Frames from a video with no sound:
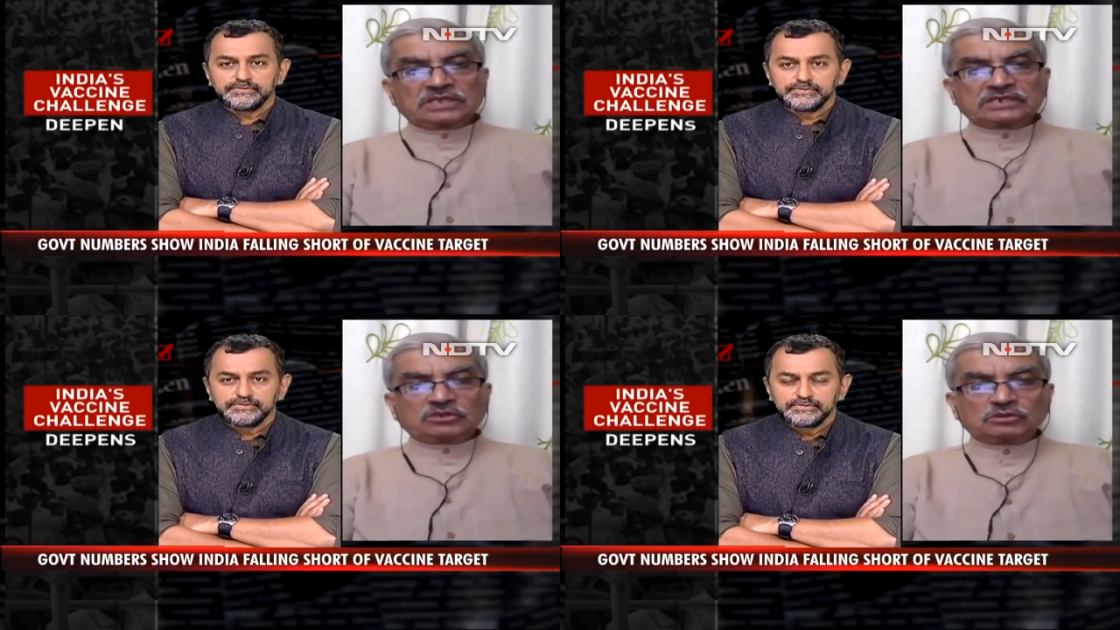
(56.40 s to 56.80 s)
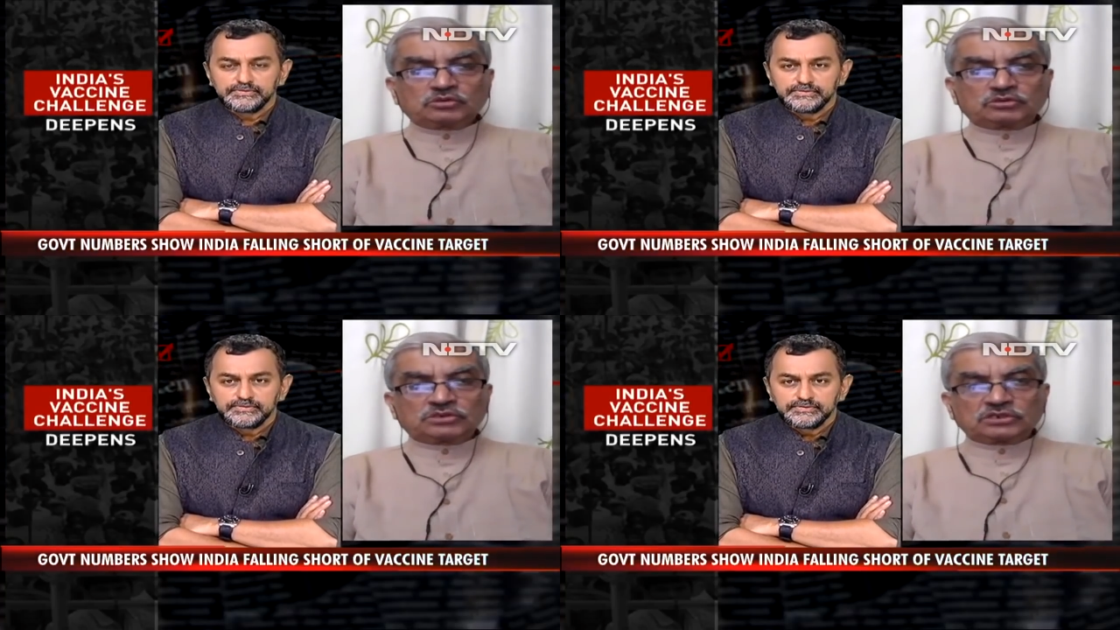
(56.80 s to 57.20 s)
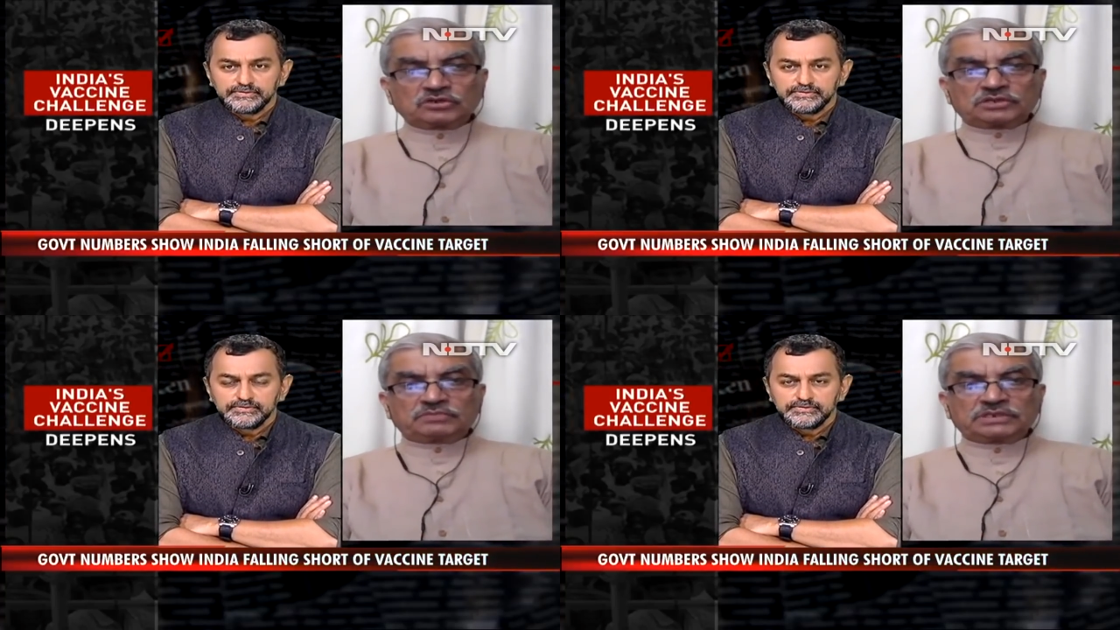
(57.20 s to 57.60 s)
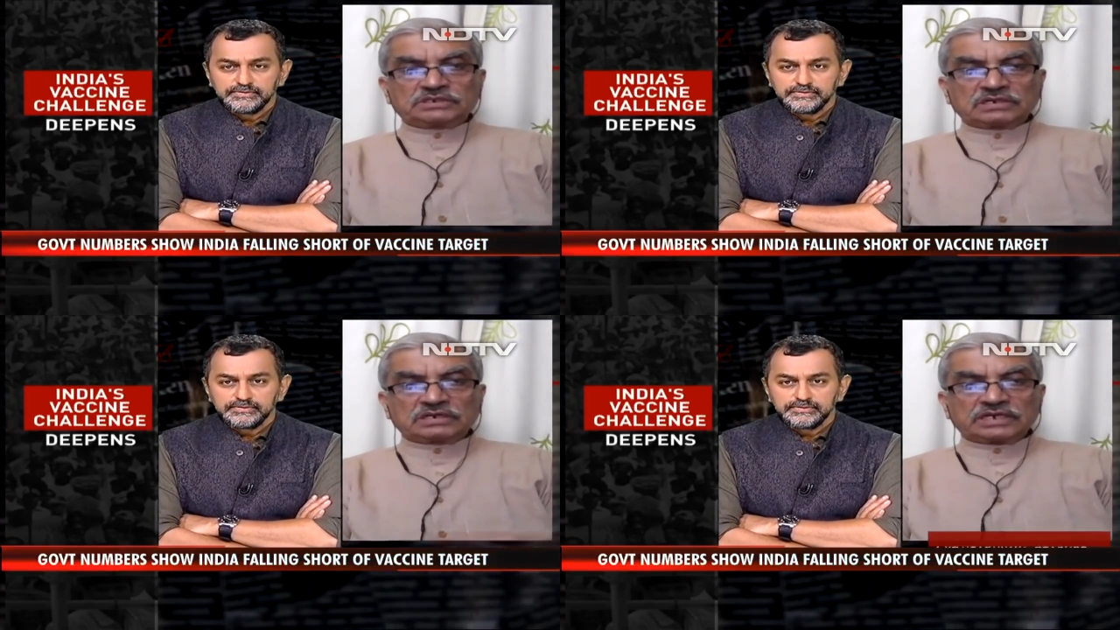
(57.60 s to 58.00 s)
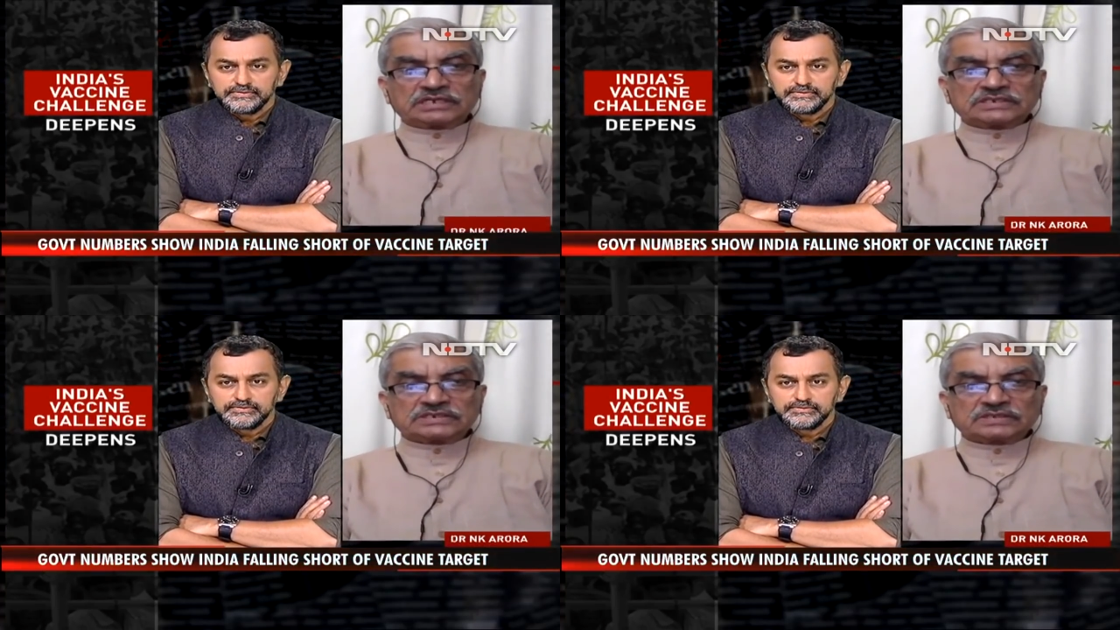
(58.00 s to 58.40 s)
Speaker 1: that also did not
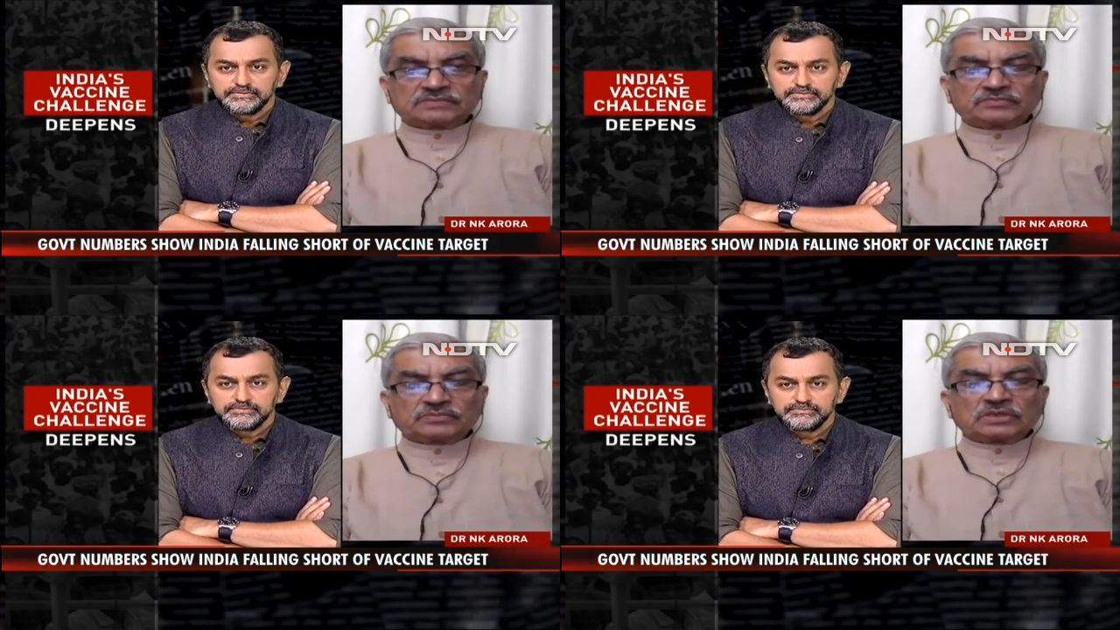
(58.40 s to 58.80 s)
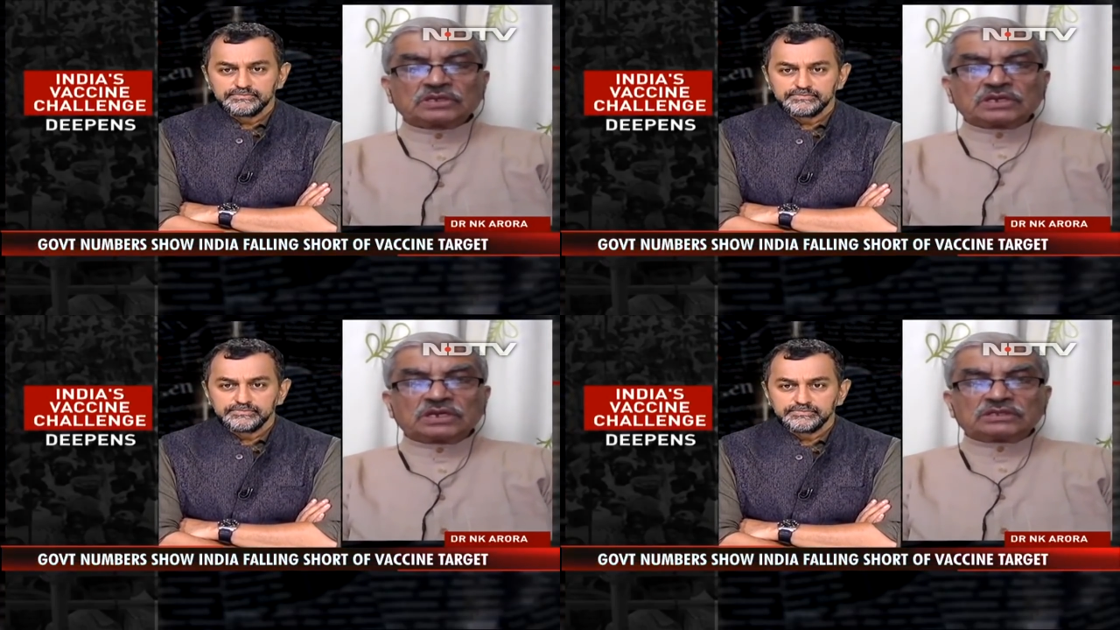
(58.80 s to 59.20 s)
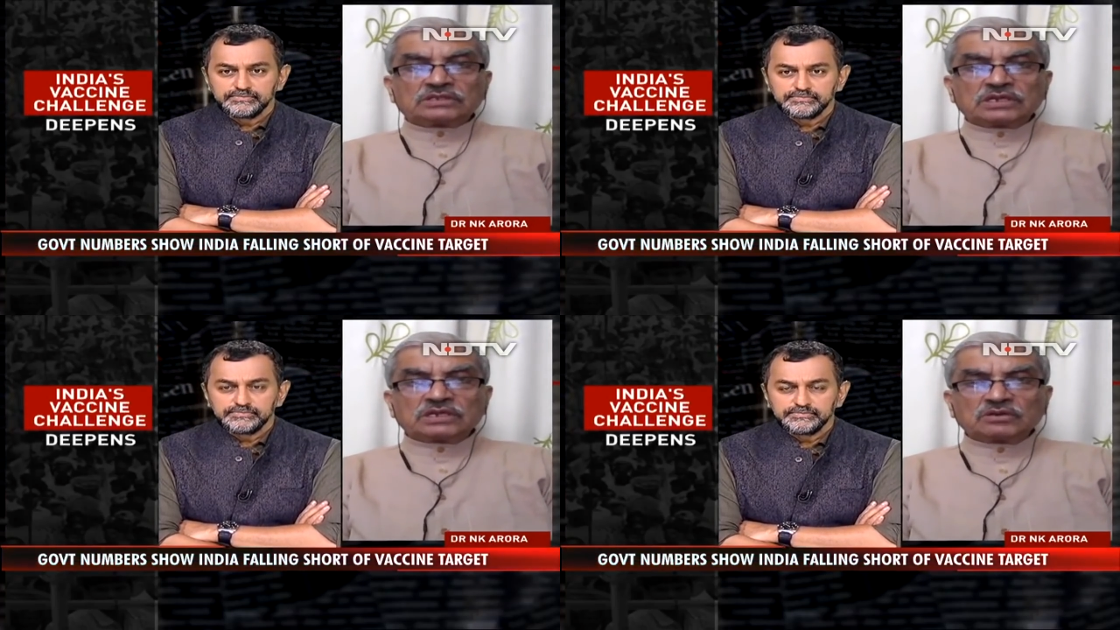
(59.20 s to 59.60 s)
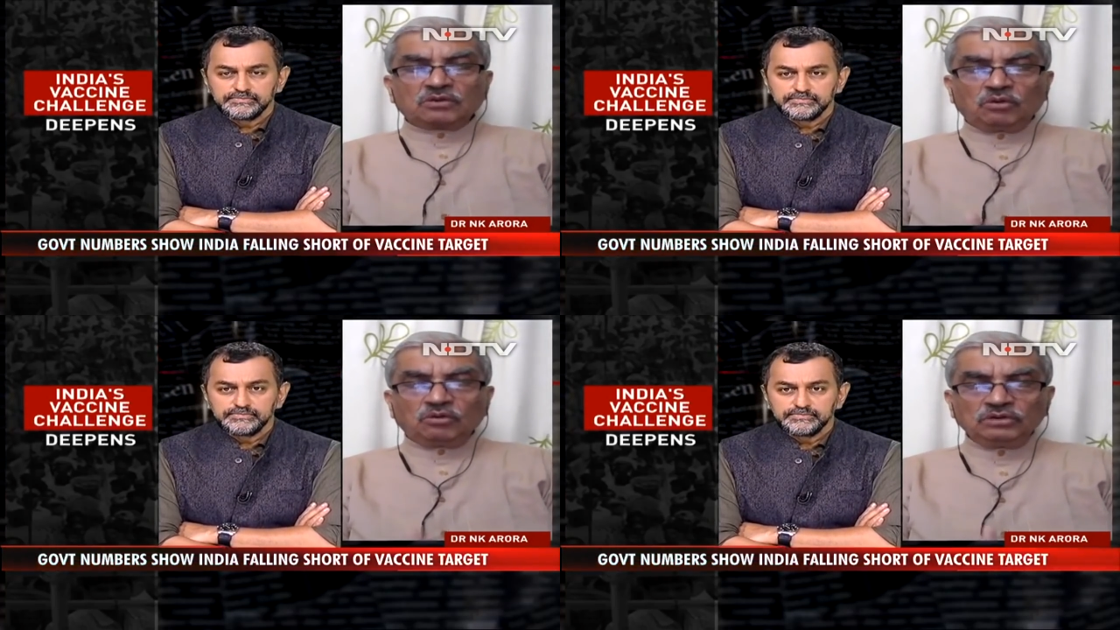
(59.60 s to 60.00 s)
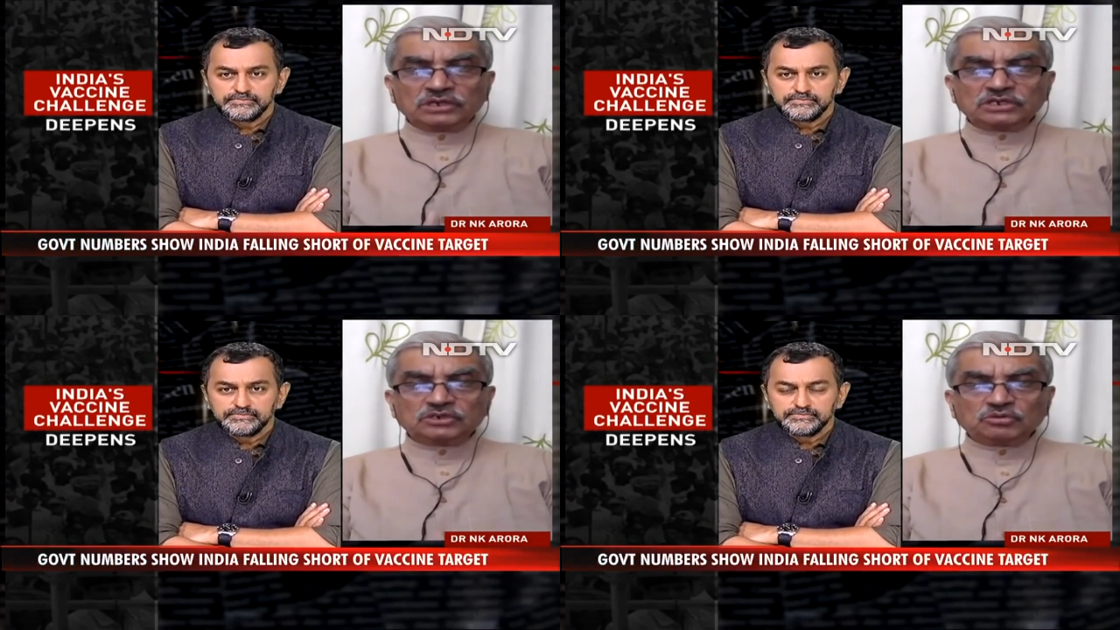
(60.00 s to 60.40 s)
materialize. Hmm. The
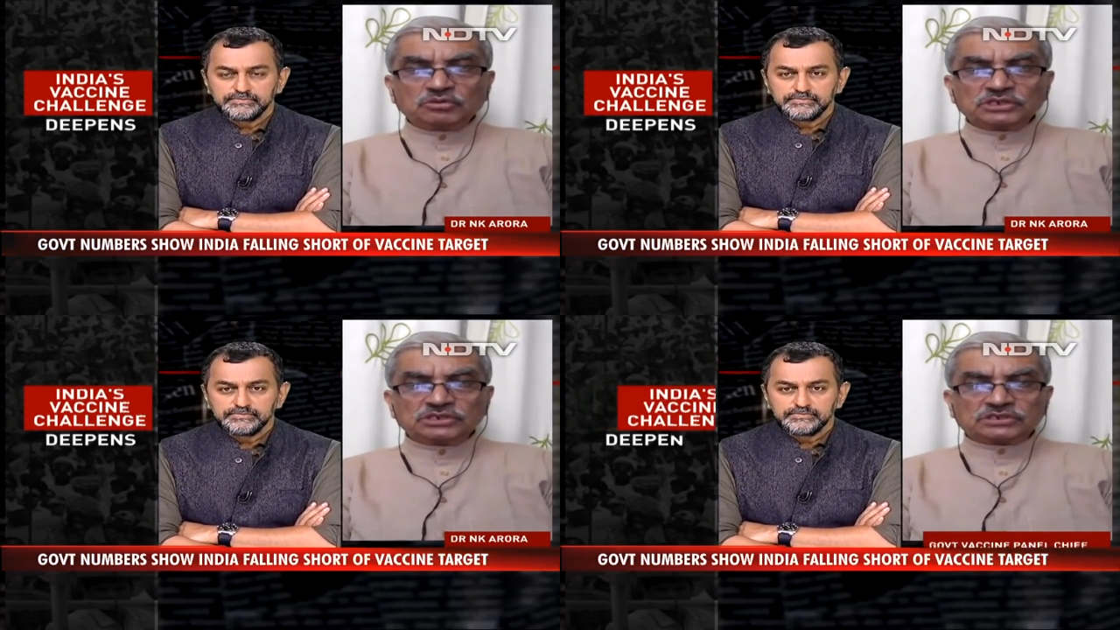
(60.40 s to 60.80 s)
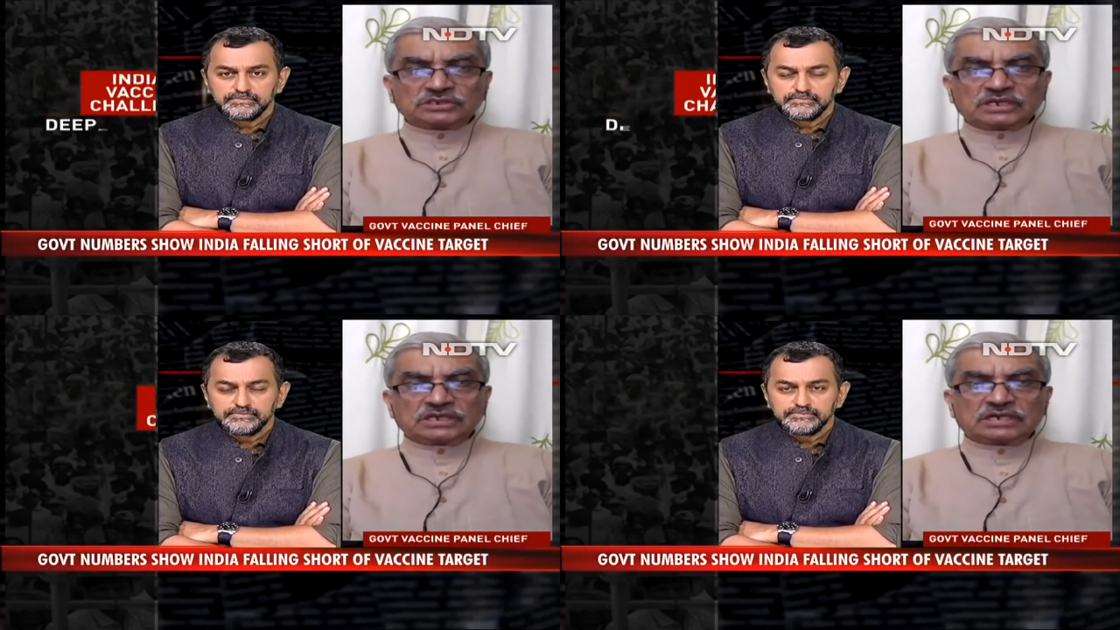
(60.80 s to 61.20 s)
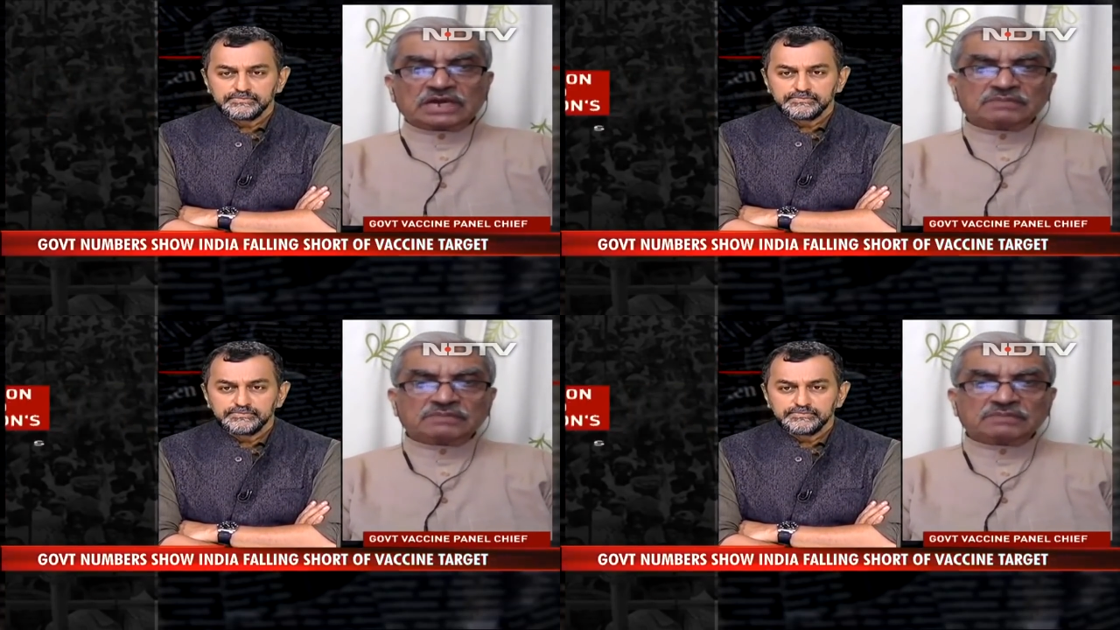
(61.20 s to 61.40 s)
whole issue is, and